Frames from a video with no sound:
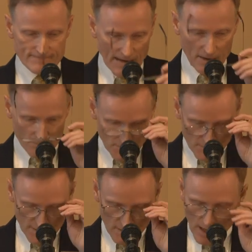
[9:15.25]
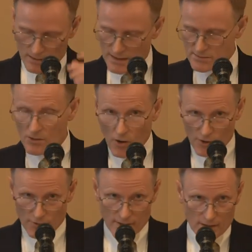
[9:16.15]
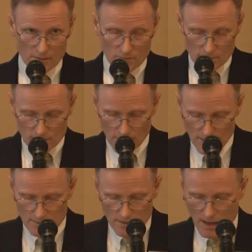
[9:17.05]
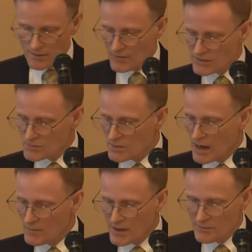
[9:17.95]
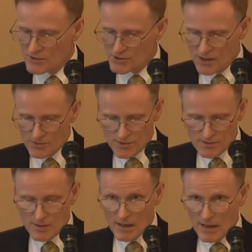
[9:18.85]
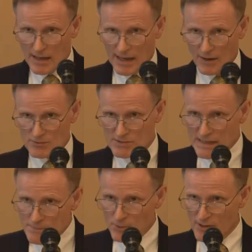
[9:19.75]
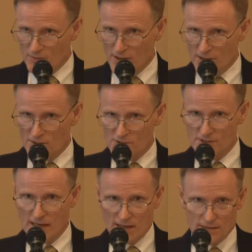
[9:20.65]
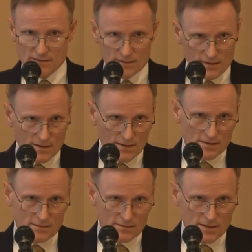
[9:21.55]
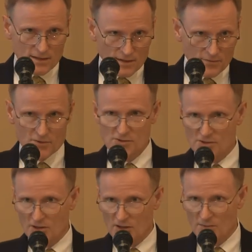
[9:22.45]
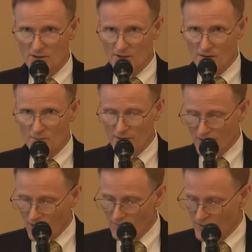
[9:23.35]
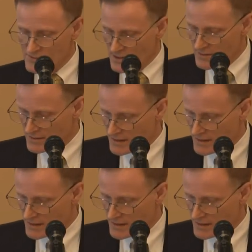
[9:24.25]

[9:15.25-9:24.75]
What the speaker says: Now, there'd be a lot less lawyering, and a lot of us would not be able to show just how deeply we understand Kennedy versus Columbia Lumber and all of those other